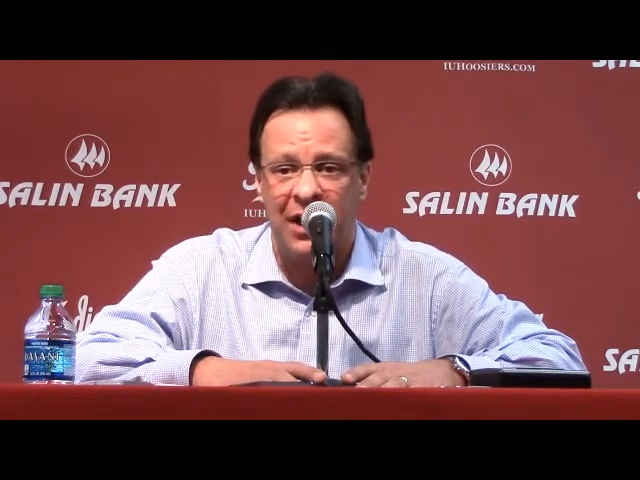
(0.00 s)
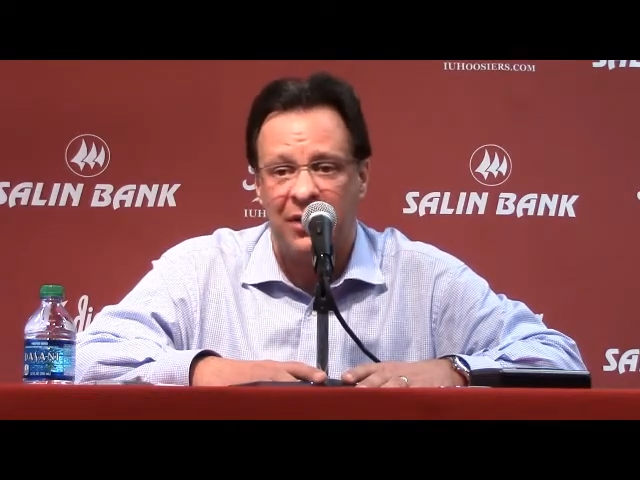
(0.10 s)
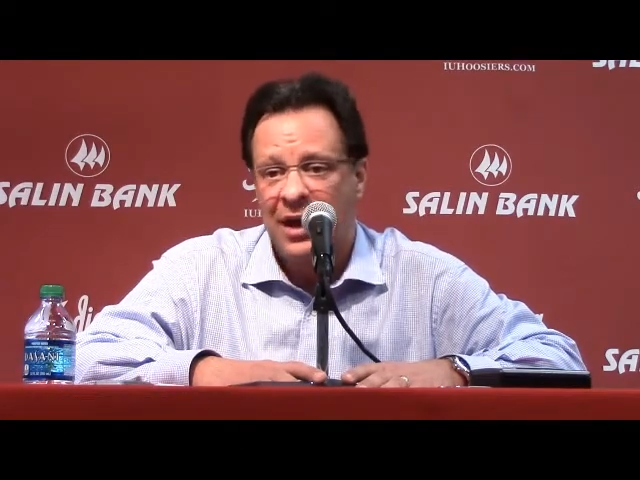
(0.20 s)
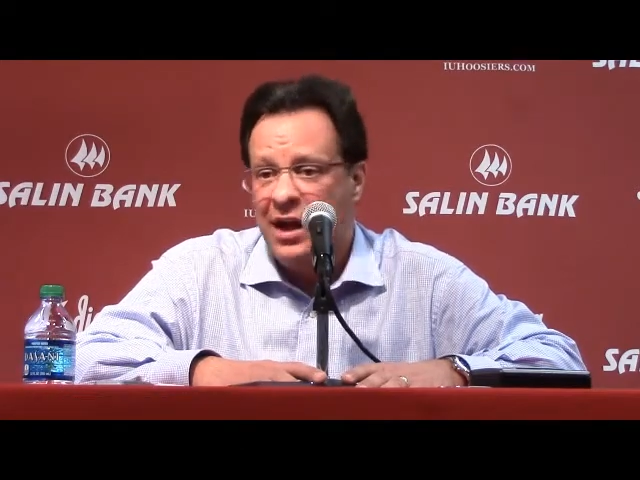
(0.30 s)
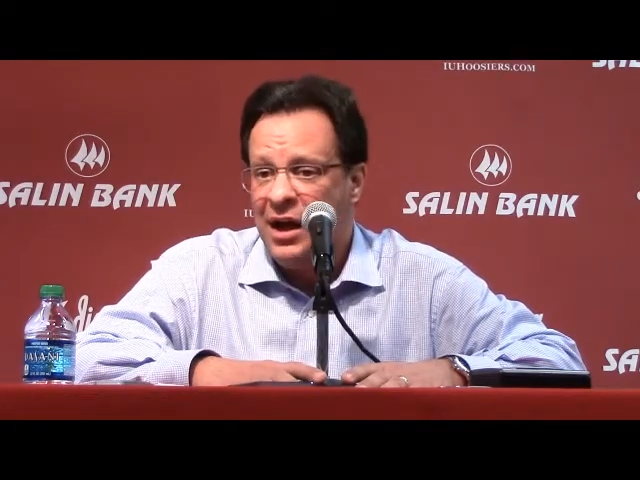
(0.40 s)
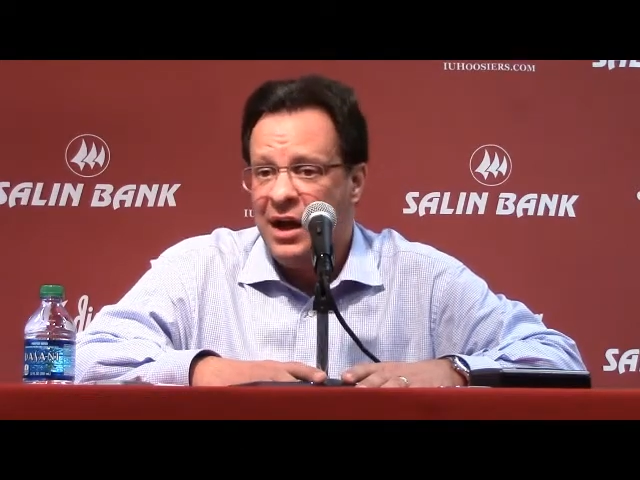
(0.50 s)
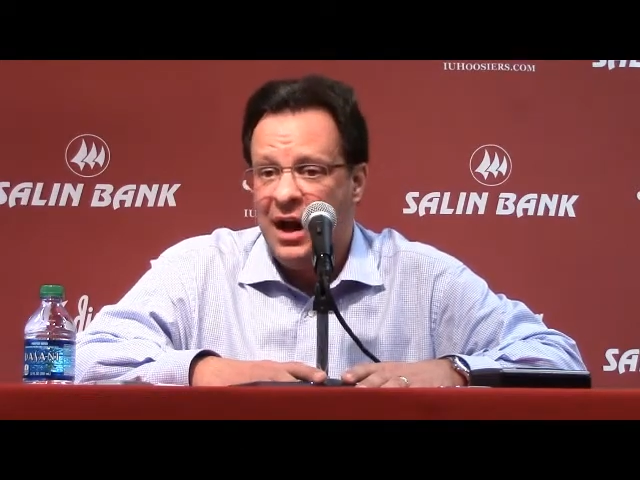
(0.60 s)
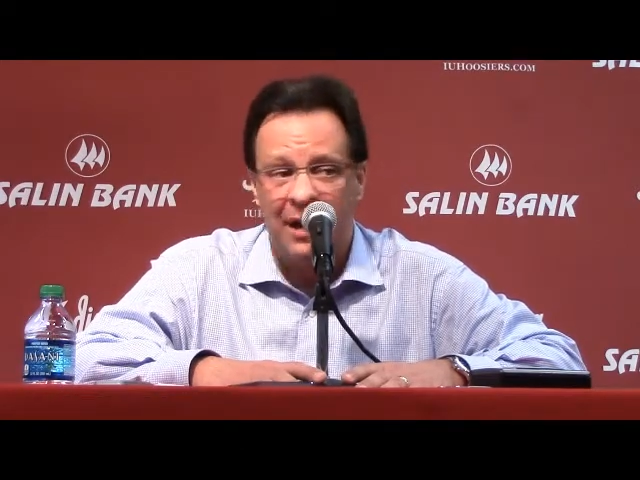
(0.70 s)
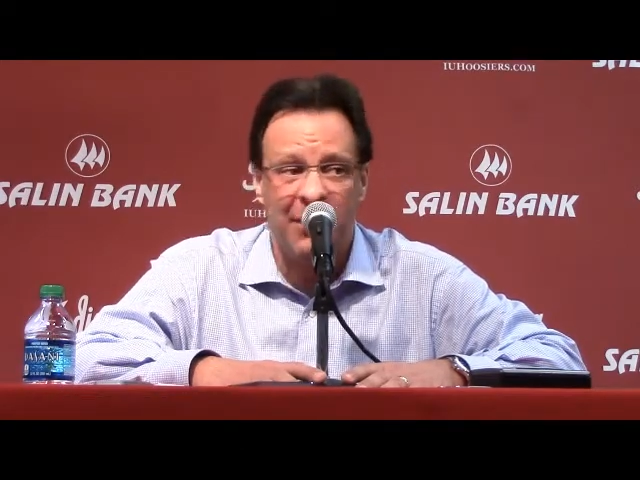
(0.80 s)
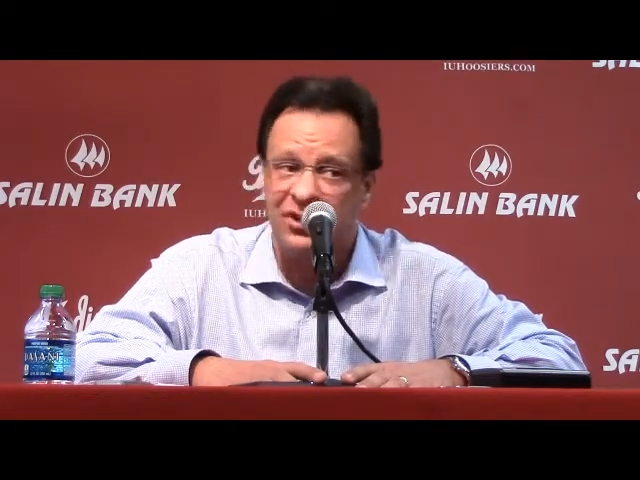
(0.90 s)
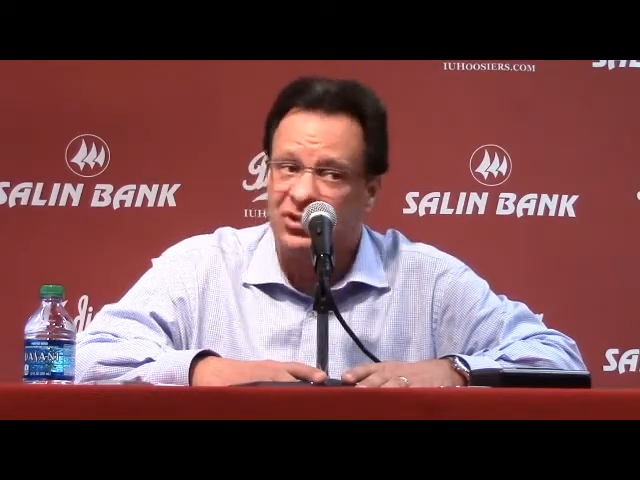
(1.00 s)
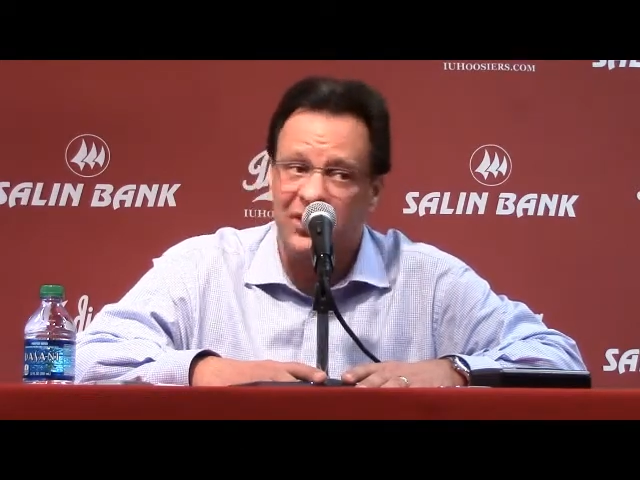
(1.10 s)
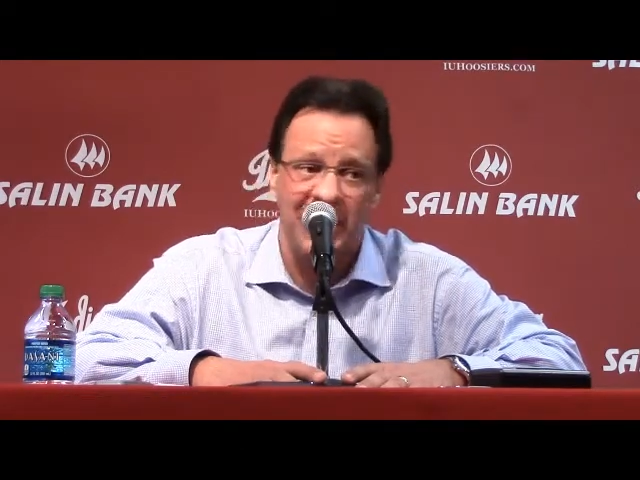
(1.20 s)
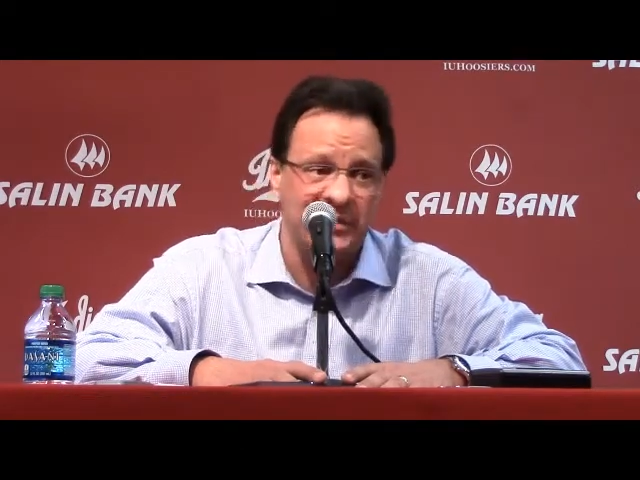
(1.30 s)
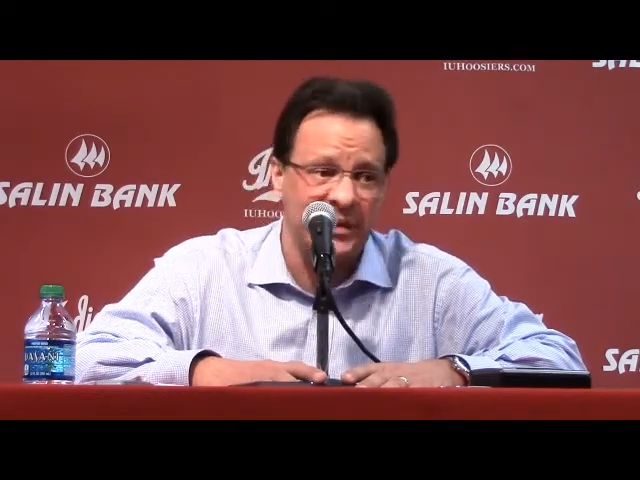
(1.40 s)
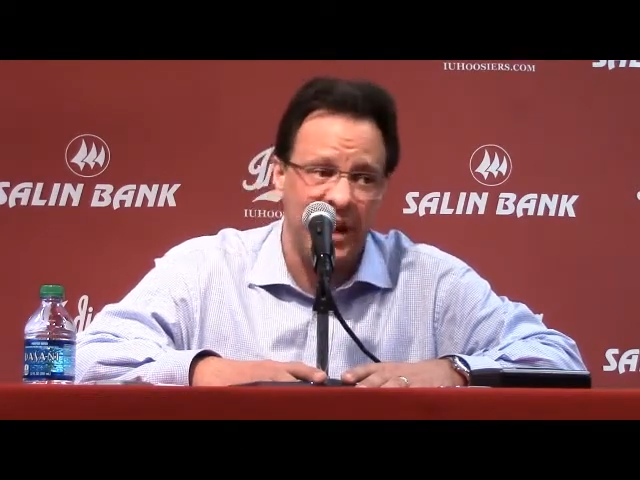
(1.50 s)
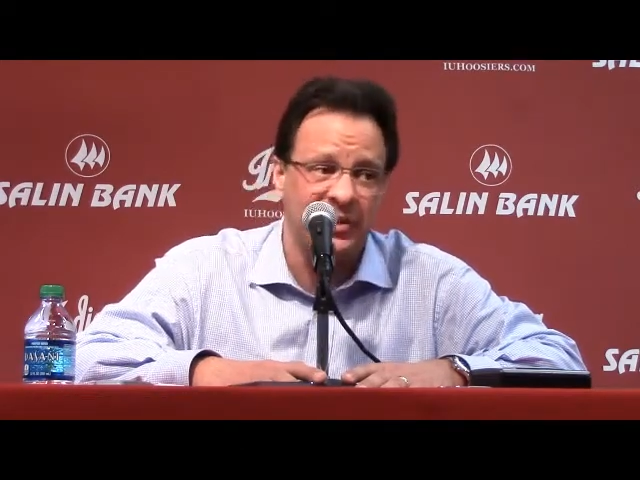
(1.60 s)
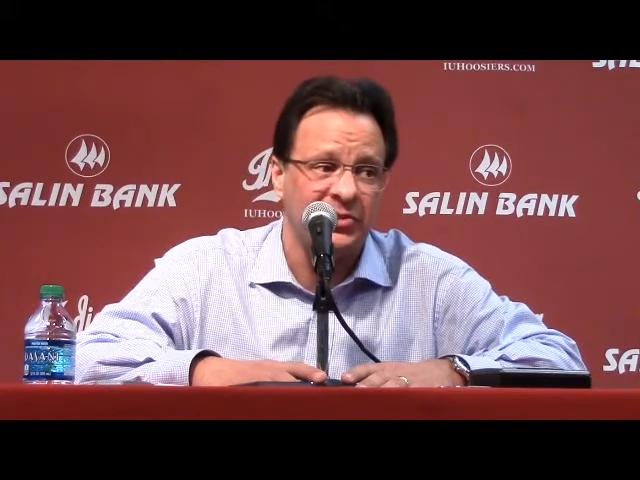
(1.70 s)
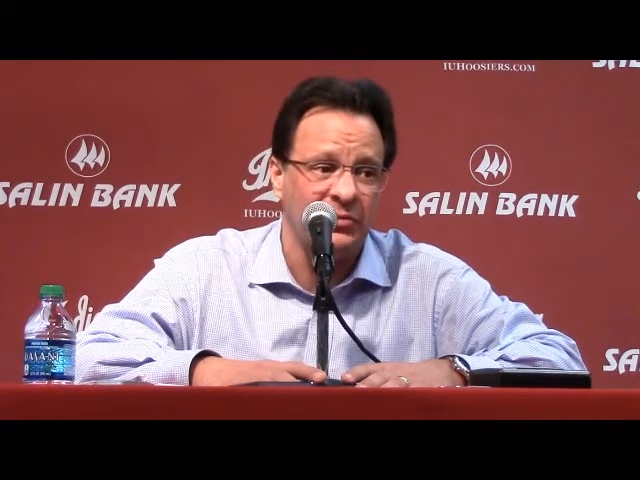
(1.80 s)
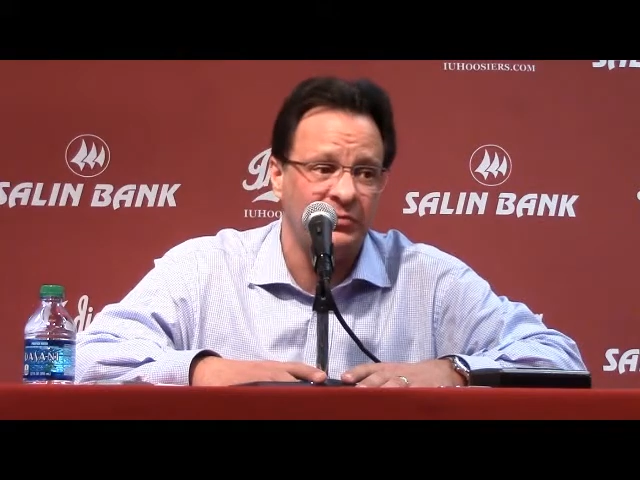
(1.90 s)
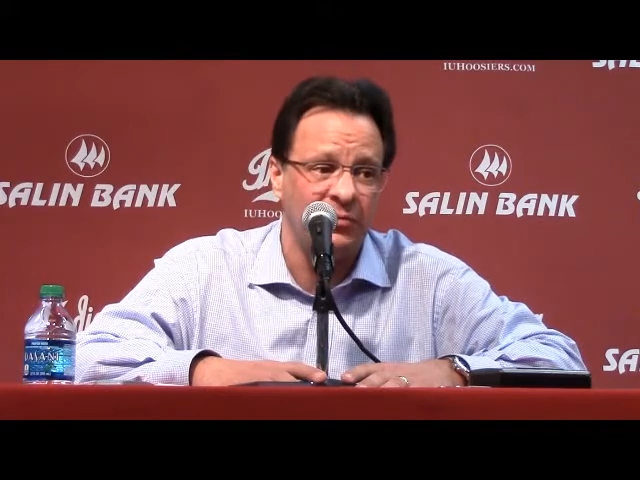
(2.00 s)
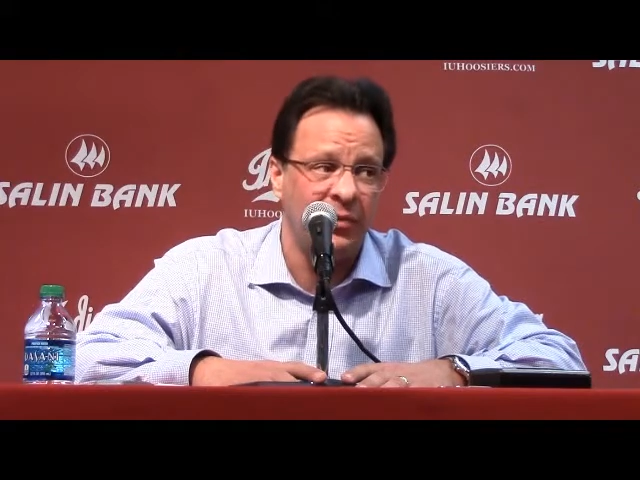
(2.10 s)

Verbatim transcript: down, I'm not sure that's the answer.